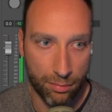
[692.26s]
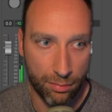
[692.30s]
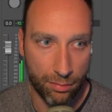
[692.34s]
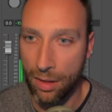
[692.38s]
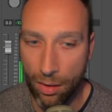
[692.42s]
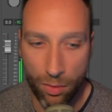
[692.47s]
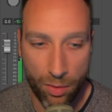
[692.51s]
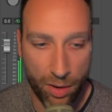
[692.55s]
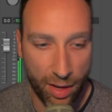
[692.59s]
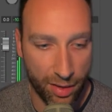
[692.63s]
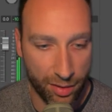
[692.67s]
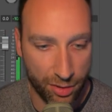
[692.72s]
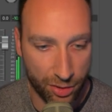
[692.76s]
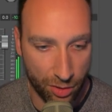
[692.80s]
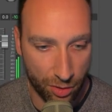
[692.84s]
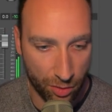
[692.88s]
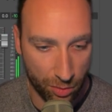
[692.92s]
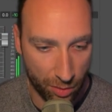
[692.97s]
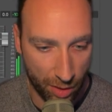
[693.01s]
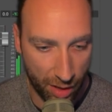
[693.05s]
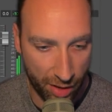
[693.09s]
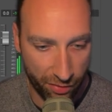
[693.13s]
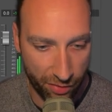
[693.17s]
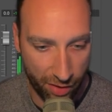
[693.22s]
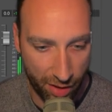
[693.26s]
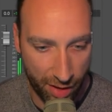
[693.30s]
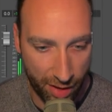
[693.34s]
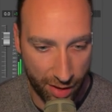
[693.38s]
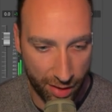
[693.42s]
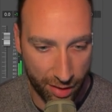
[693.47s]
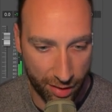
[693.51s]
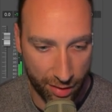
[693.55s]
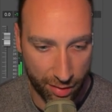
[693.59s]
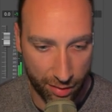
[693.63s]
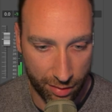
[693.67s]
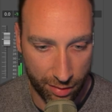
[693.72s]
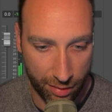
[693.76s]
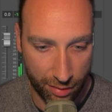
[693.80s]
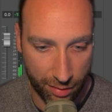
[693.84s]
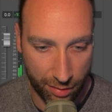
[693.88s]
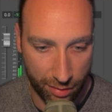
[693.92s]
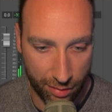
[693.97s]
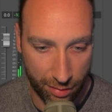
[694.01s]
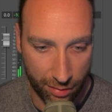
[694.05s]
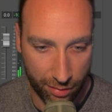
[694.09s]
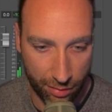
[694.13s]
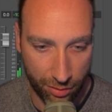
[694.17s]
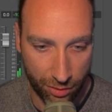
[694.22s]
Okay, so if I
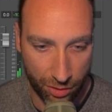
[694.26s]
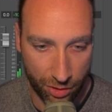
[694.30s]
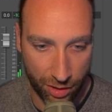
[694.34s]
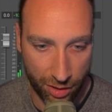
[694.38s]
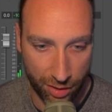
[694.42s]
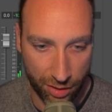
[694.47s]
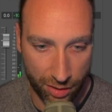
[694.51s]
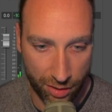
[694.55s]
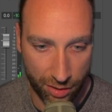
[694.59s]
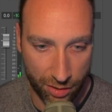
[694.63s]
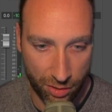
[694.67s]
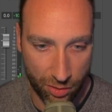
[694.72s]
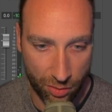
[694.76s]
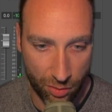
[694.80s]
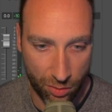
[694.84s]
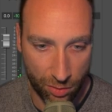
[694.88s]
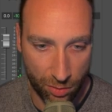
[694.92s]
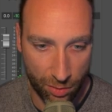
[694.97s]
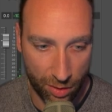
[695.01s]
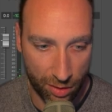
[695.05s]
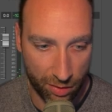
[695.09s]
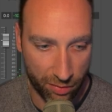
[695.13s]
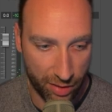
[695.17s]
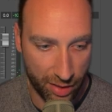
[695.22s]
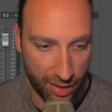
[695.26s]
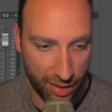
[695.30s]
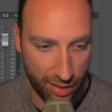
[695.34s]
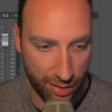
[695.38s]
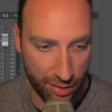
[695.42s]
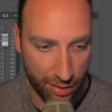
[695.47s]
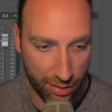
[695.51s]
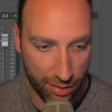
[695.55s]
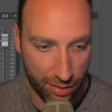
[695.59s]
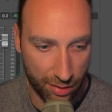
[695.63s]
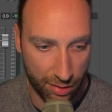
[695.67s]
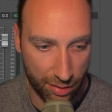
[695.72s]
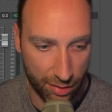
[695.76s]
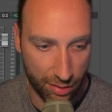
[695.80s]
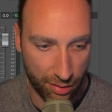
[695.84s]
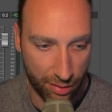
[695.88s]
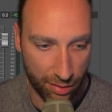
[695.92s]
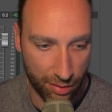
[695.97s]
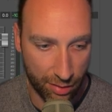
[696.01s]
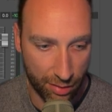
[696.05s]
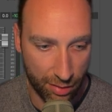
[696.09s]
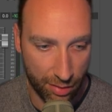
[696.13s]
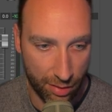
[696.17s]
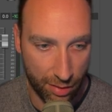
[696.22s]
just solo all of these,
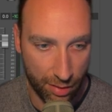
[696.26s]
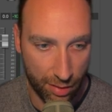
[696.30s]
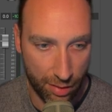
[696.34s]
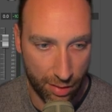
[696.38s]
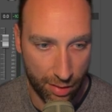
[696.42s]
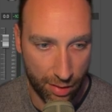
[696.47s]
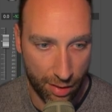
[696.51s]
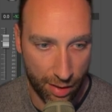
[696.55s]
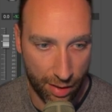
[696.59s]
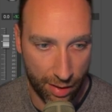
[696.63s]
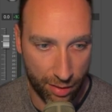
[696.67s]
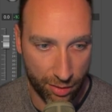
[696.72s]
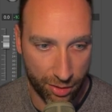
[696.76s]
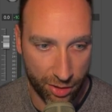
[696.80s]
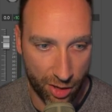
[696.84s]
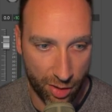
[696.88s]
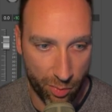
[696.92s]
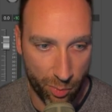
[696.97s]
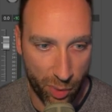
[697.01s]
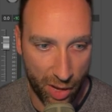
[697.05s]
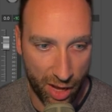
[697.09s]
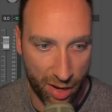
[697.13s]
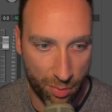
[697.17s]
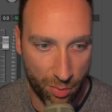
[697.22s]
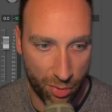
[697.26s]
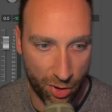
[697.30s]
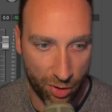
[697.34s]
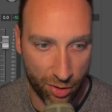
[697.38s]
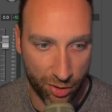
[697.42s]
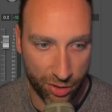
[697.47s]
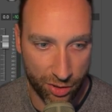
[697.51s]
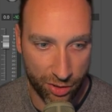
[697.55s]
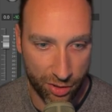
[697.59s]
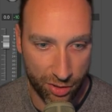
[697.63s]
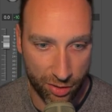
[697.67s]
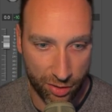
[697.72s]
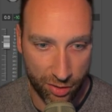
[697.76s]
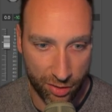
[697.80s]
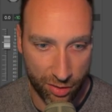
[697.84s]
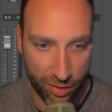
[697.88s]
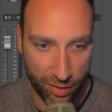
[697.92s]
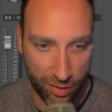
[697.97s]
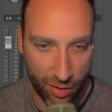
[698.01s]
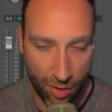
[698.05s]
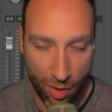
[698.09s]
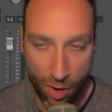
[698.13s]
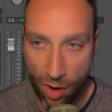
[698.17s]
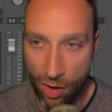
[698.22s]
I'll turn pan box
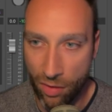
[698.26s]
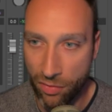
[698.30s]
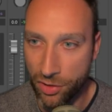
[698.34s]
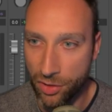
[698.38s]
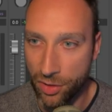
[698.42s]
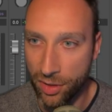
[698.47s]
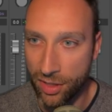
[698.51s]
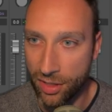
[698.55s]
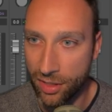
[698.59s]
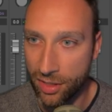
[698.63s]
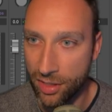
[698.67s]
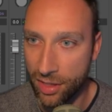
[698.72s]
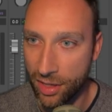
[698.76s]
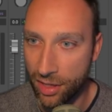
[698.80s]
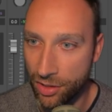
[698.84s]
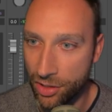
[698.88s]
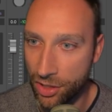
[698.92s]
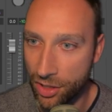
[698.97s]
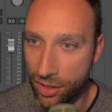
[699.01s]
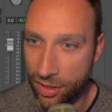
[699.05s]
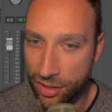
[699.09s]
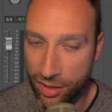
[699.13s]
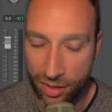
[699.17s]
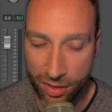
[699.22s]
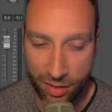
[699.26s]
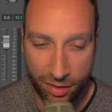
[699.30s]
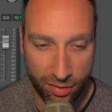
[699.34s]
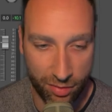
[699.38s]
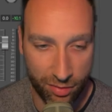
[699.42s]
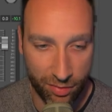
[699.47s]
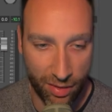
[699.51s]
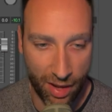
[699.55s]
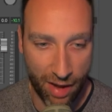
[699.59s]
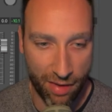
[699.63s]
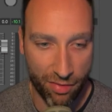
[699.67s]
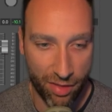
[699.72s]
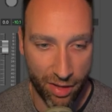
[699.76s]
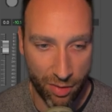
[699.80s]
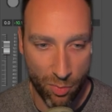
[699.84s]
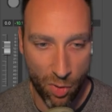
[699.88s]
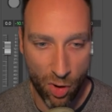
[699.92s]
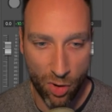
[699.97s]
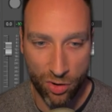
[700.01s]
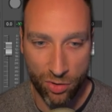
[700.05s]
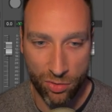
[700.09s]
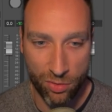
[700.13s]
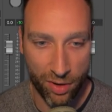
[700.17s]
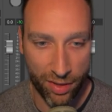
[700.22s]
off. So this is it, just everything
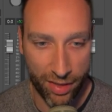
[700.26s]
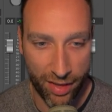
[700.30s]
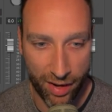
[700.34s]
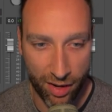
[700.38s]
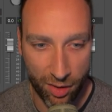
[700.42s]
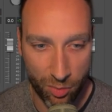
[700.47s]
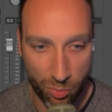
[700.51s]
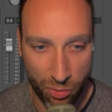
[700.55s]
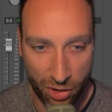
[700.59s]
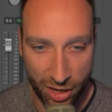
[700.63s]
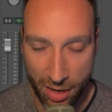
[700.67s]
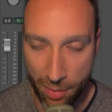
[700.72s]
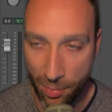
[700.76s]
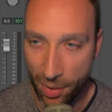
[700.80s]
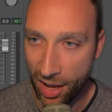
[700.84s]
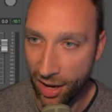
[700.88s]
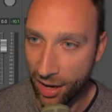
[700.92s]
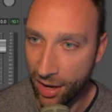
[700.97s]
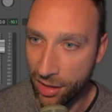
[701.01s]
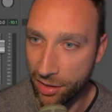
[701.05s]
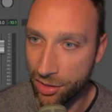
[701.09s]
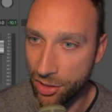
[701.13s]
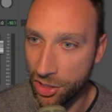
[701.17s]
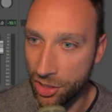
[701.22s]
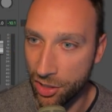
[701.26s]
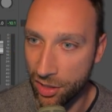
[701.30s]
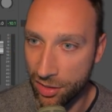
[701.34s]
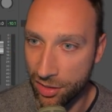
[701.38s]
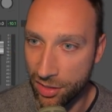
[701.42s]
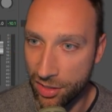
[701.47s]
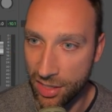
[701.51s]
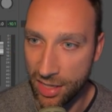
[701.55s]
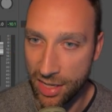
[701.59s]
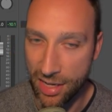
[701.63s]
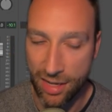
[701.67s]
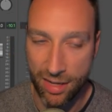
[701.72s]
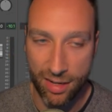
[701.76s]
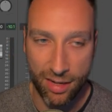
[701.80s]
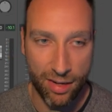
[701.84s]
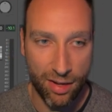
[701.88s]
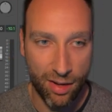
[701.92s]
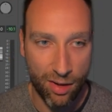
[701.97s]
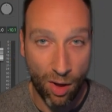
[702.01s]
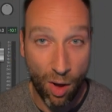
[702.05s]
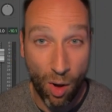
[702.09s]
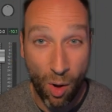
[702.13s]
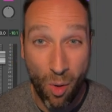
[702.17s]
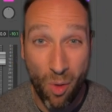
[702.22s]
mono, and then I'll bring it back in so you can see,
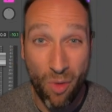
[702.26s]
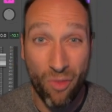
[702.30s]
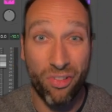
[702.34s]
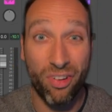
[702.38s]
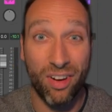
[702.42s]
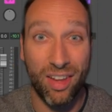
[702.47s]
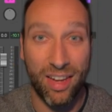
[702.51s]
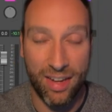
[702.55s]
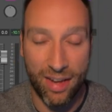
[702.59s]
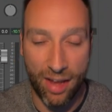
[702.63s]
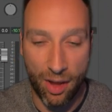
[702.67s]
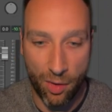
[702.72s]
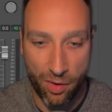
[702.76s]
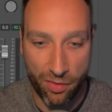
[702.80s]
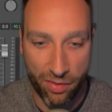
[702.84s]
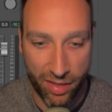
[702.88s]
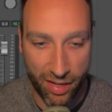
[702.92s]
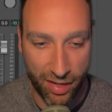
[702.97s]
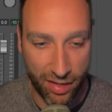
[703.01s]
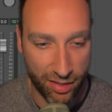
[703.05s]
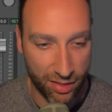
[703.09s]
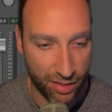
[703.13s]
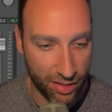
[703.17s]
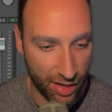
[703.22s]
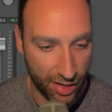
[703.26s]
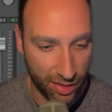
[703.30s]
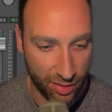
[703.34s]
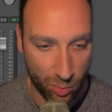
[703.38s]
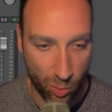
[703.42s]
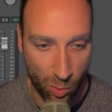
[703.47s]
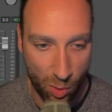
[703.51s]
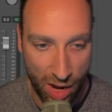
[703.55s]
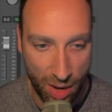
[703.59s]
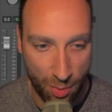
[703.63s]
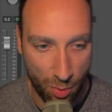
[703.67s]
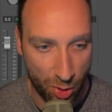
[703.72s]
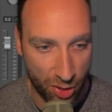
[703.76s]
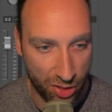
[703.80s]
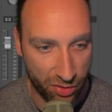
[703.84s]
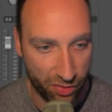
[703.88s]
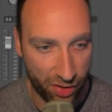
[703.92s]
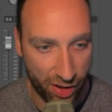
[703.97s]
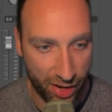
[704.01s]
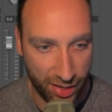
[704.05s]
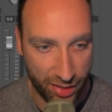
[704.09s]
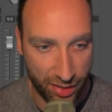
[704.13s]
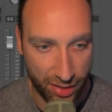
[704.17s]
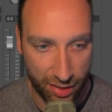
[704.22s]
hopefully, how everything is way more
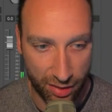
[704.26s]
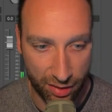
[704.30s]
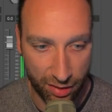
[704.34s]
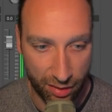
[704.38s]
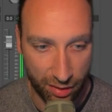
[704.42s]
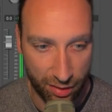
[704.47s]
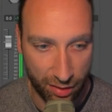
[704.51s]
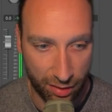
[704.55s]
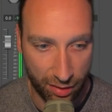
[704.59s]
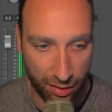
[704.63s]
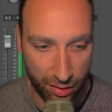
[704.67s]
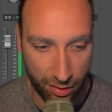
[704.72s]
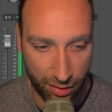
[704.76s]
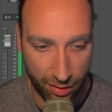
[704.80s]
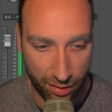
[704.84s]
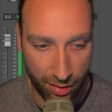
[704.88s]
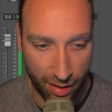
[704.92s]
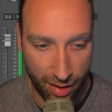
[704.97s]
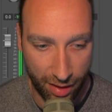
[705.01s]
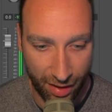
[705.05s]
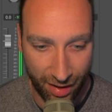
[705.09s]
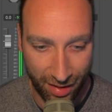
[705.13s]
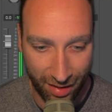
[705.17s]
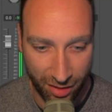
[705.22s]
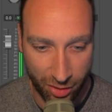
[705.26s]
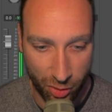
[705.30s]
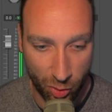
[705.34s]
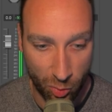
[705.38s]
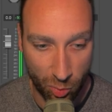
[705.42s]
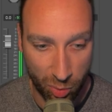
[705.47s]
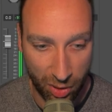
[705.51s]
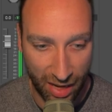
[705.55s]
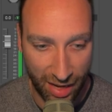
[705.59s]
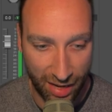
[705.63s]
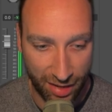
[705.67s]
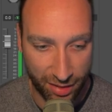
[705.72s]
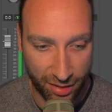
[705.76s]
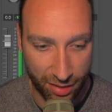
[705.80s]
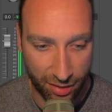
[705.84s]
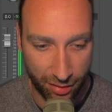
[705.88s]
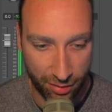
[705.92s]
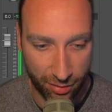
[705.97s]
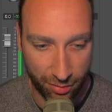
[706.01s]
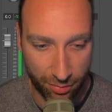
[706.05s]
defined and in its own place.